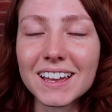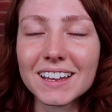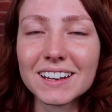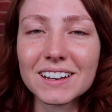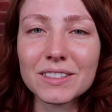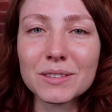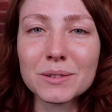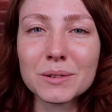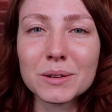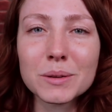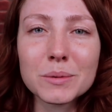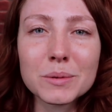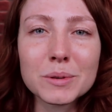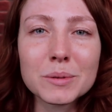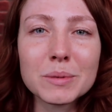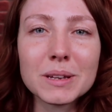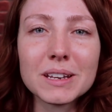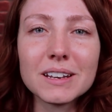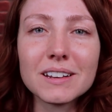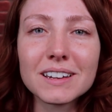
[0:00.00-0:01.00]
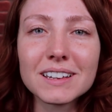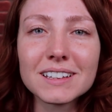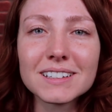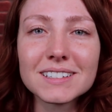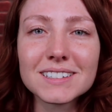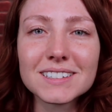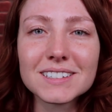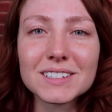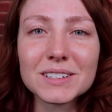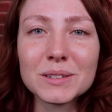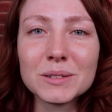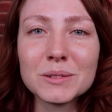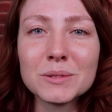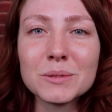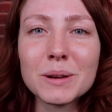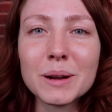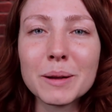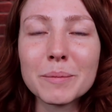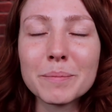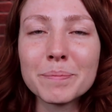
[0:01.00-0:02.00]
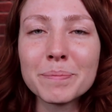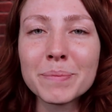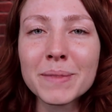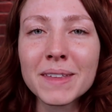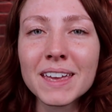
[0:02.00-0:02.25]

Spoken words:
and I thought it would be nice to